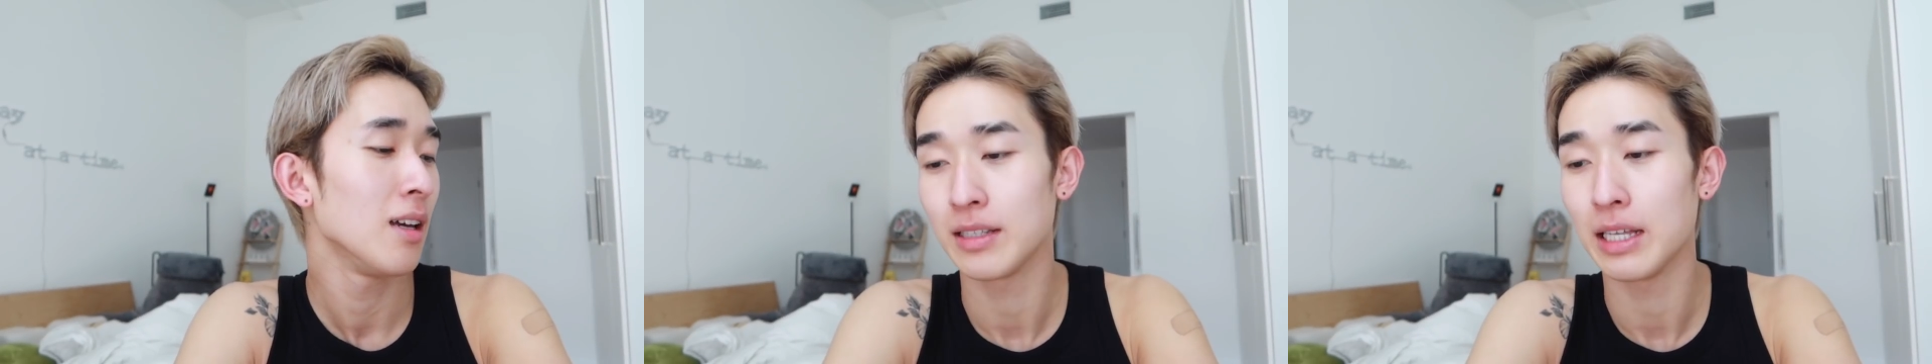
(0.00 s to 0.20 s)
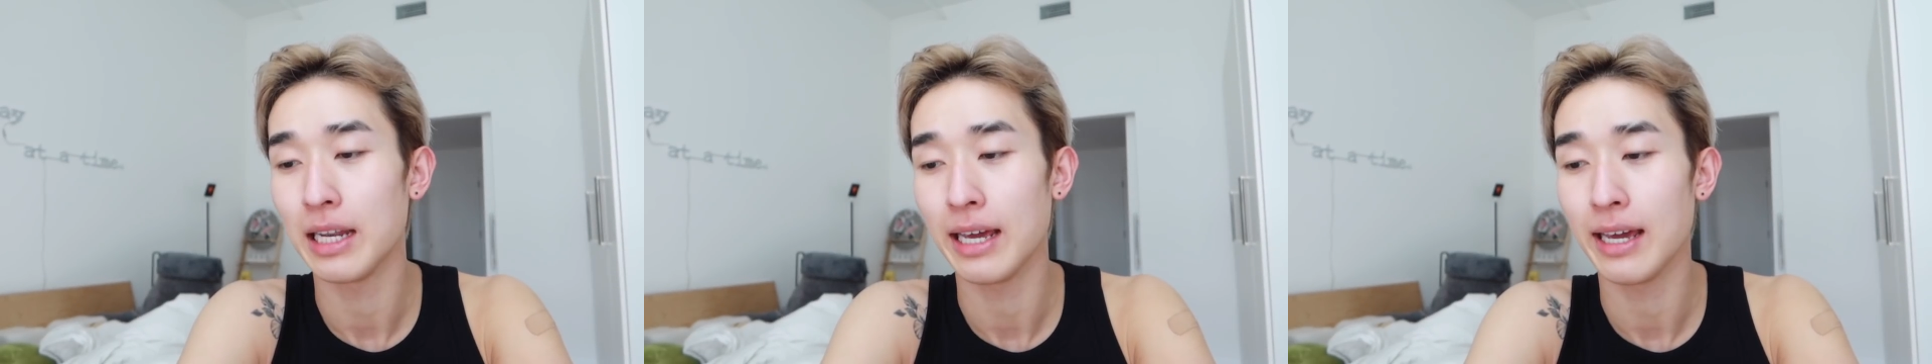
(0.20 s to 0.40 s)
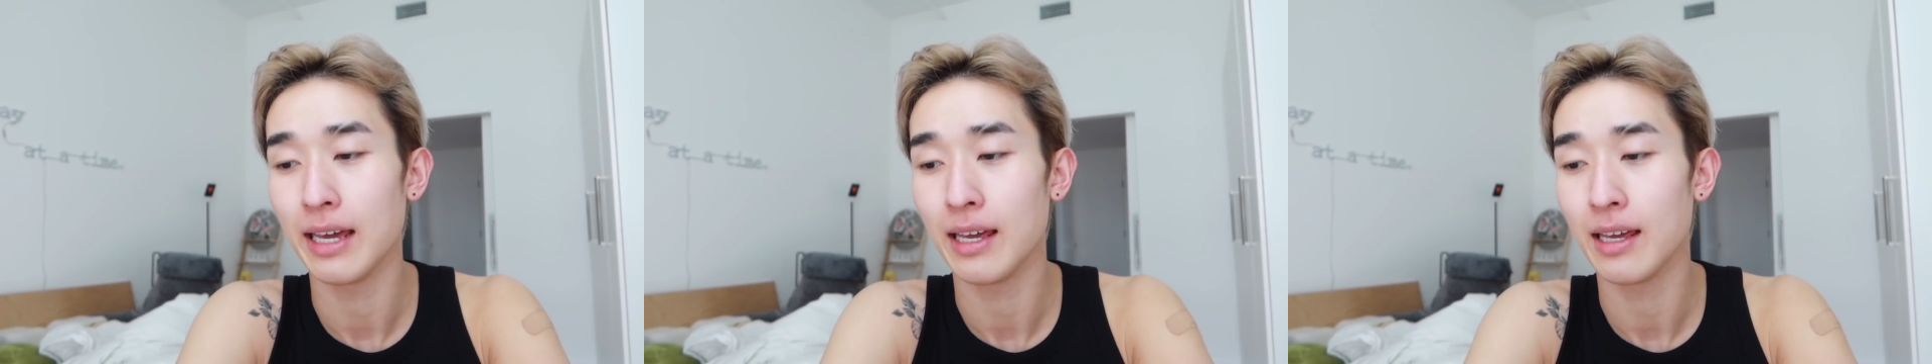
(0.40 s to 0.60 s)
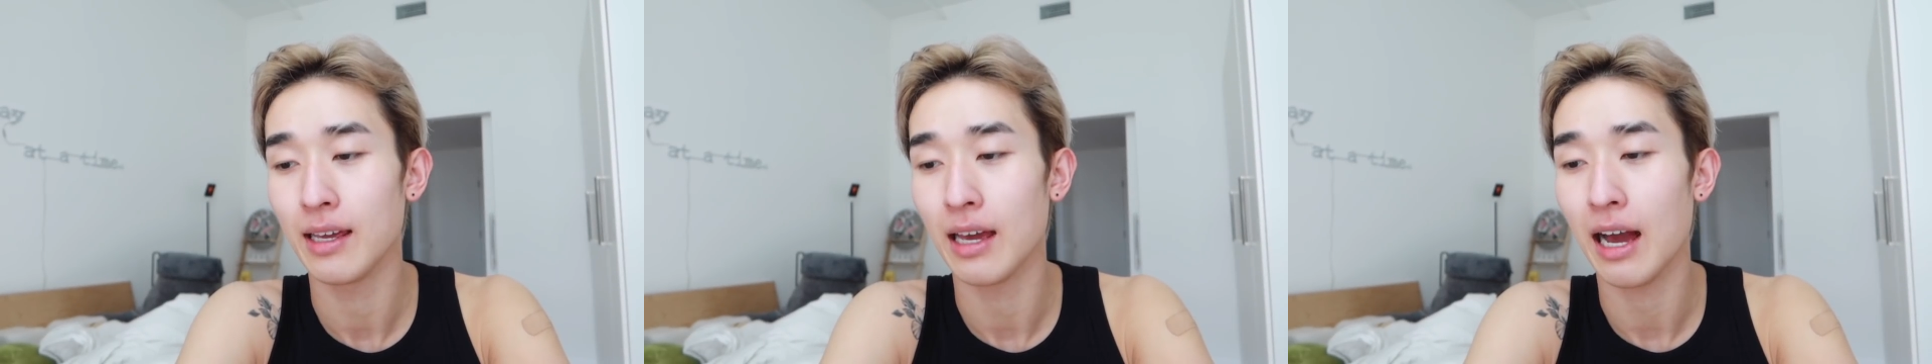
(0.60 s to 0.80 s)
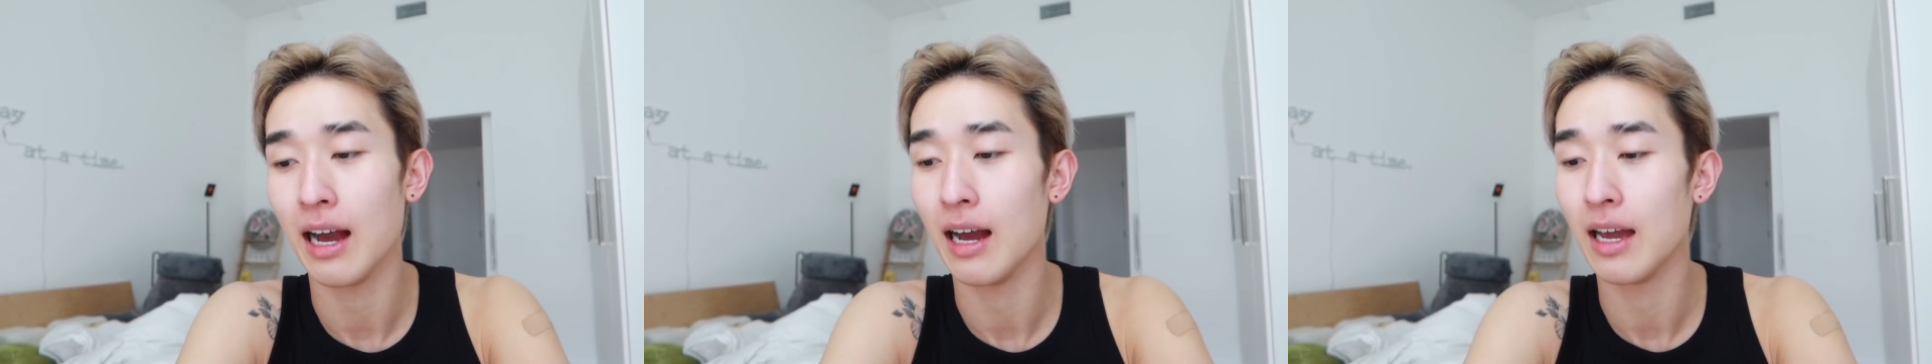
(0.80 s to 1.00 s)

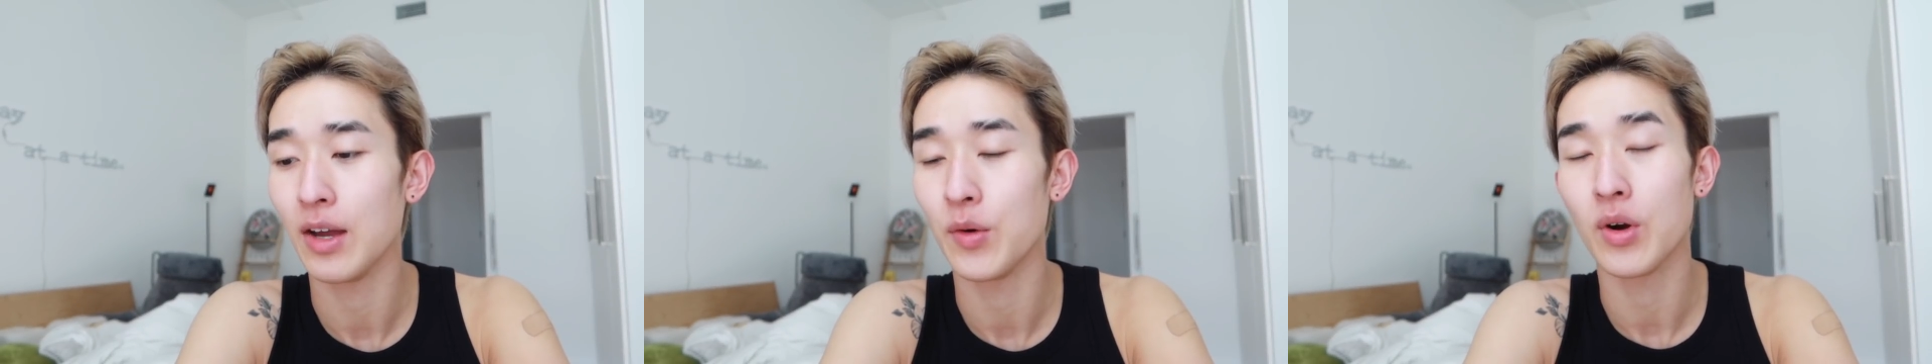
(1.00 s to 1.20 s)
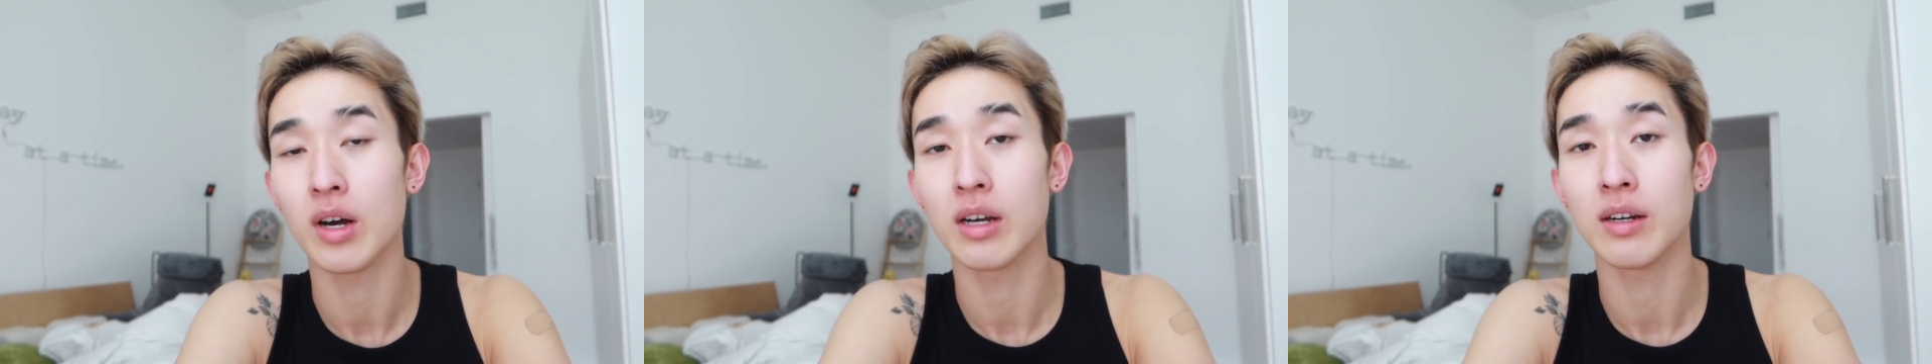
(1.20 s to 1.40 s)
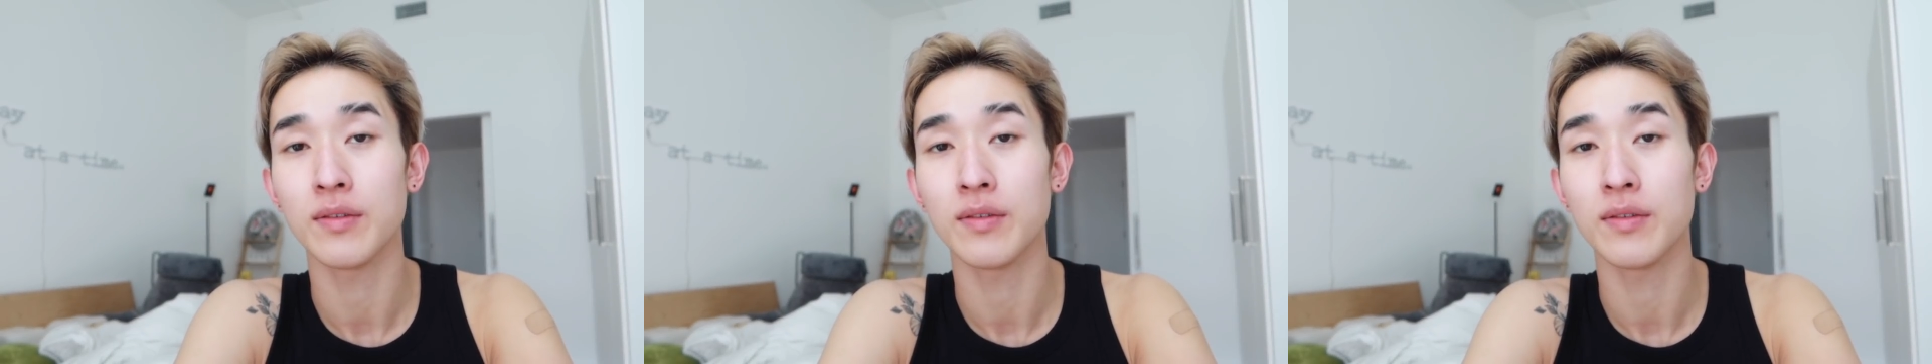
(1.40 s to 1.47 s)
Today I want